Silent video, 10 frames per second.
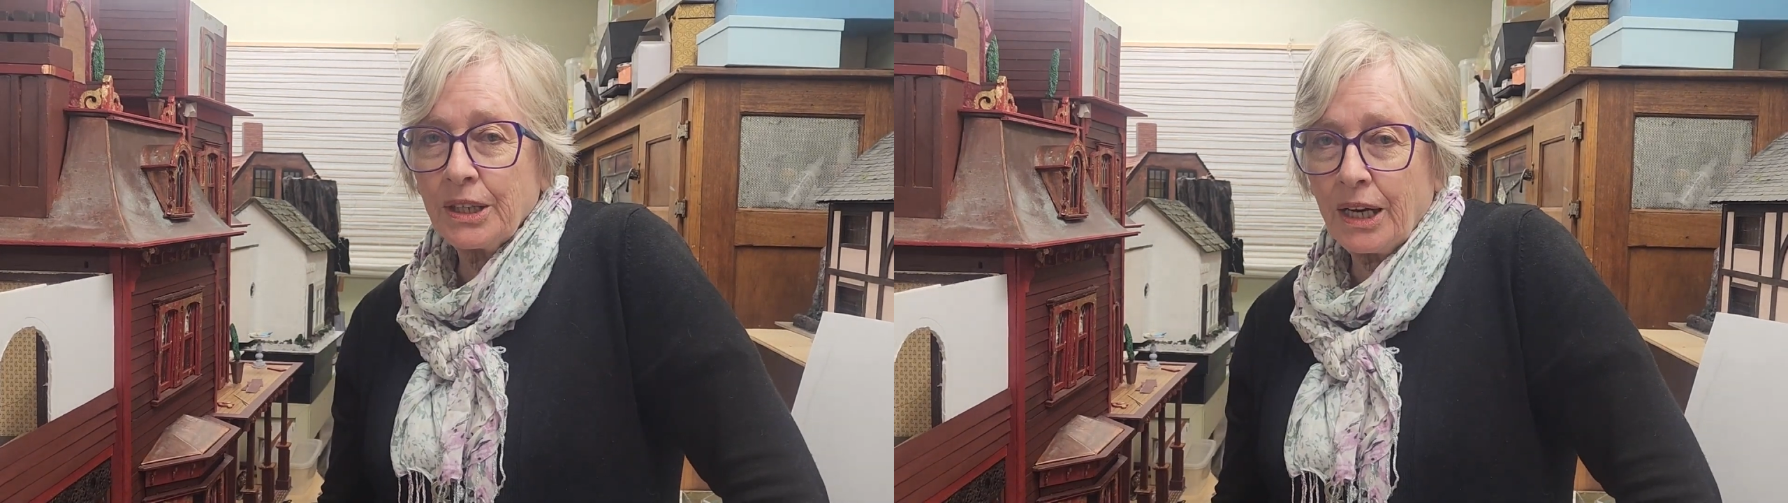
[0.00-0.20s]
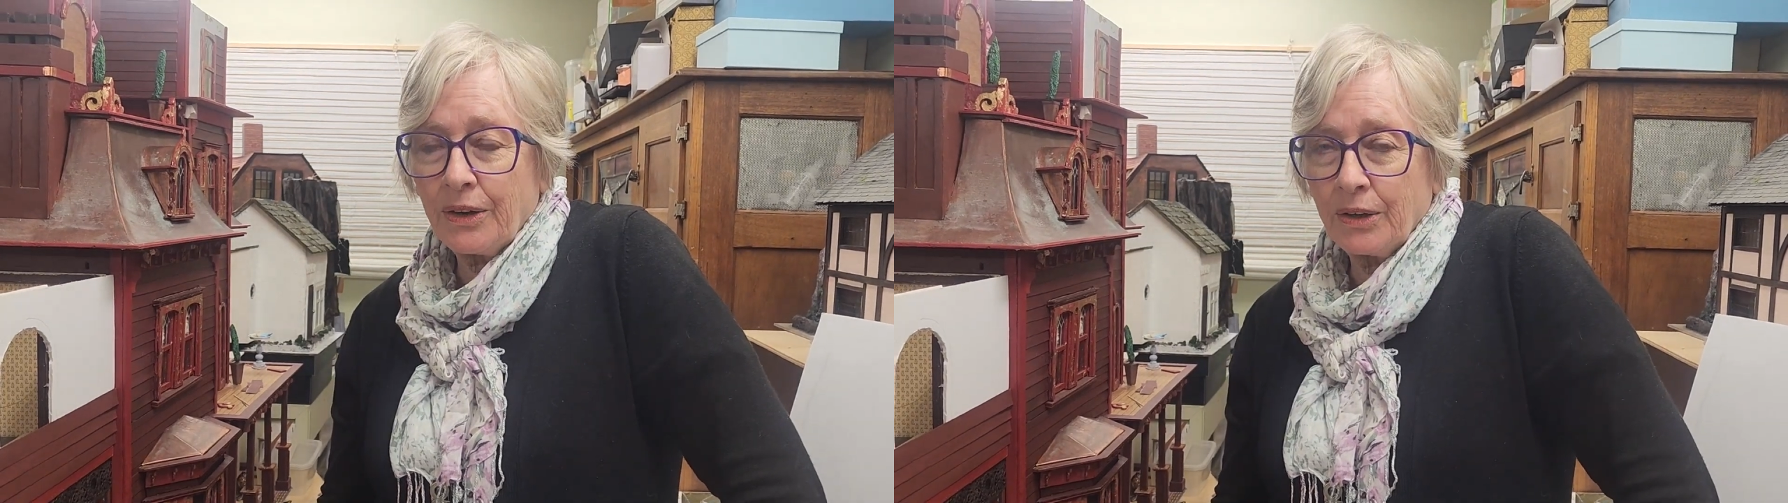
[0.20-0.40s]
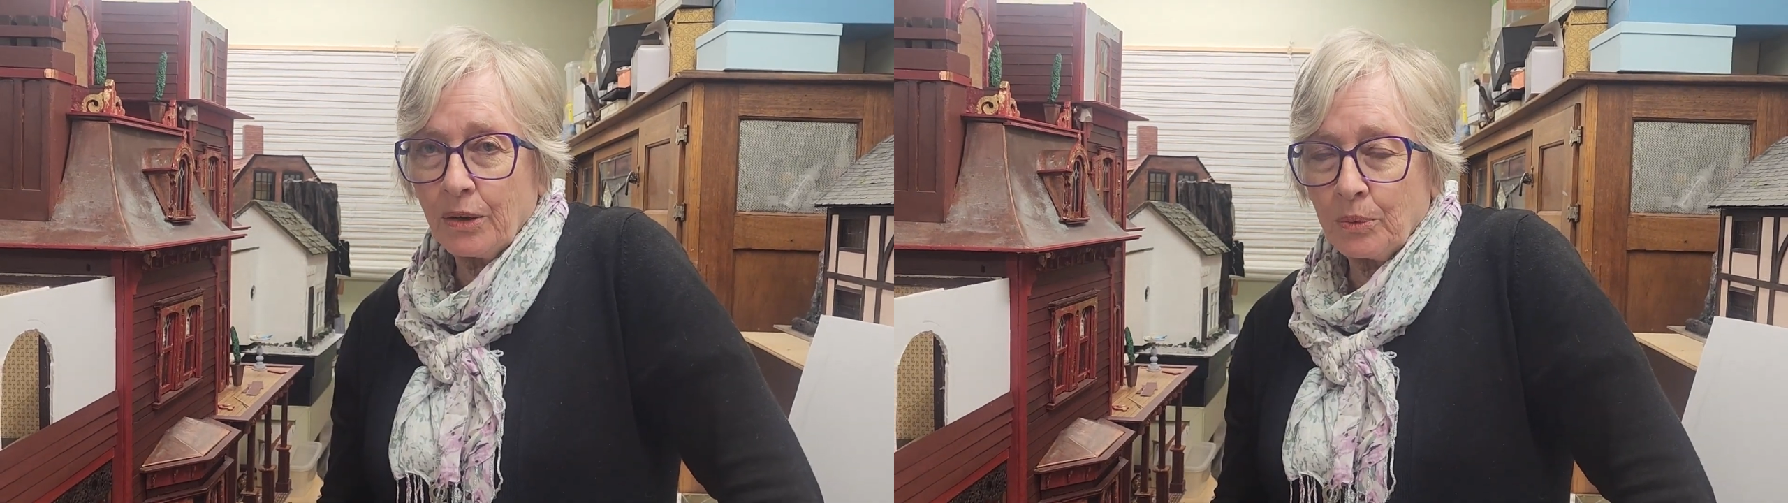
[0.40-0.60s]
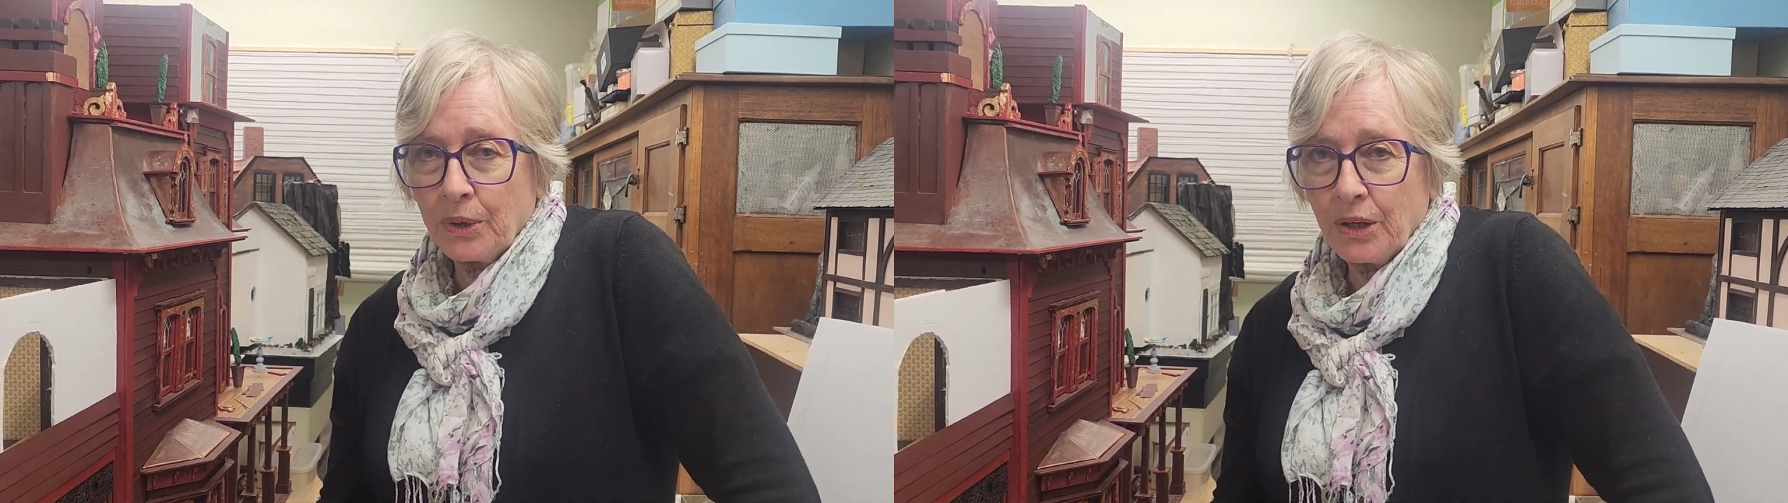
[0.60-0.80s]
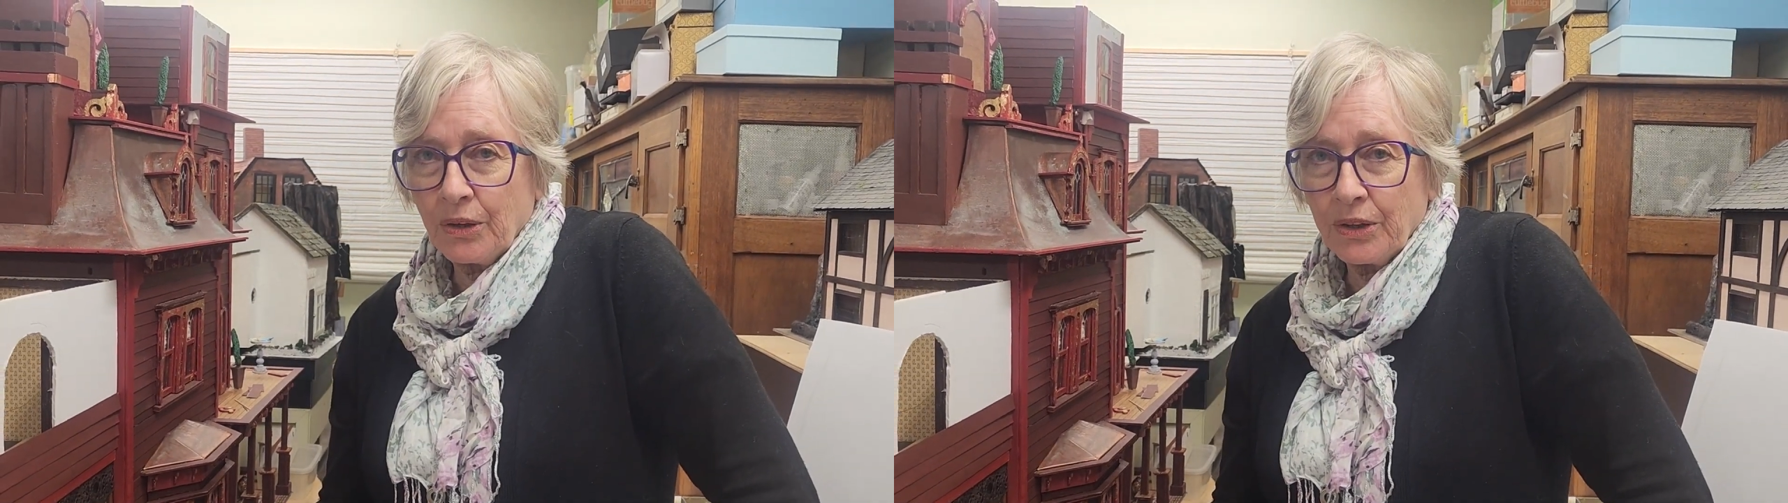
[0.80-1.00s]
carry on
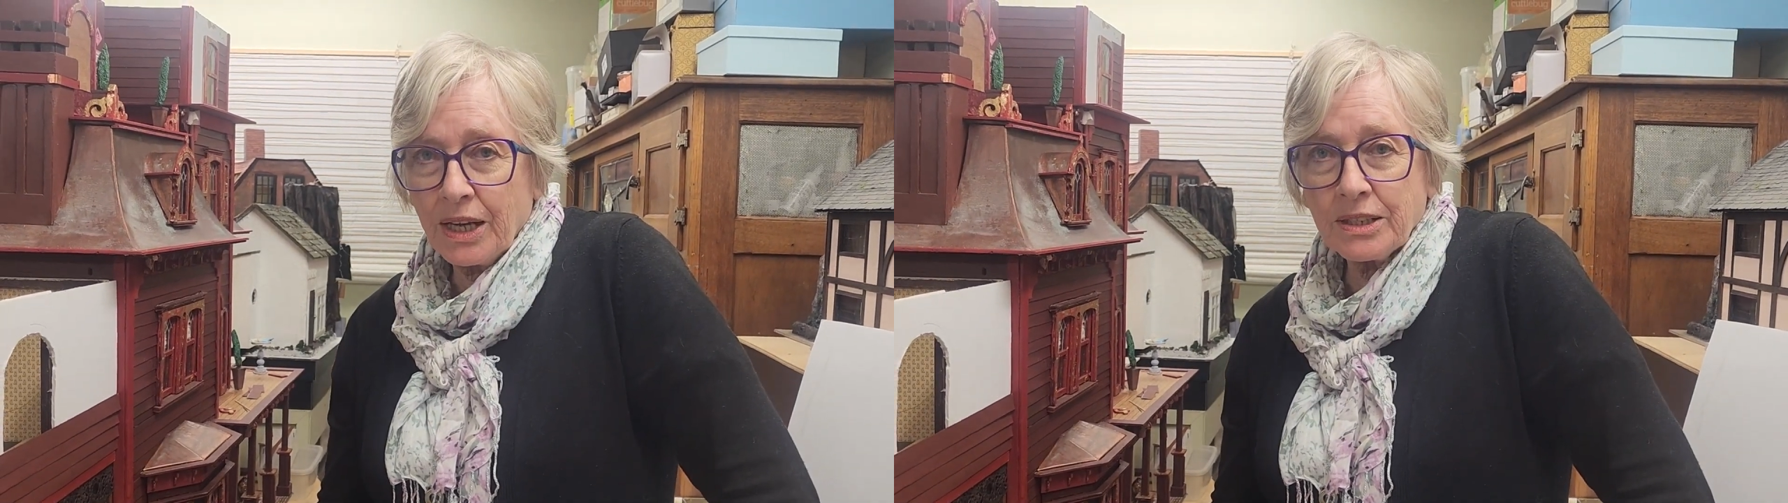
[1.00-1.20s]
working on the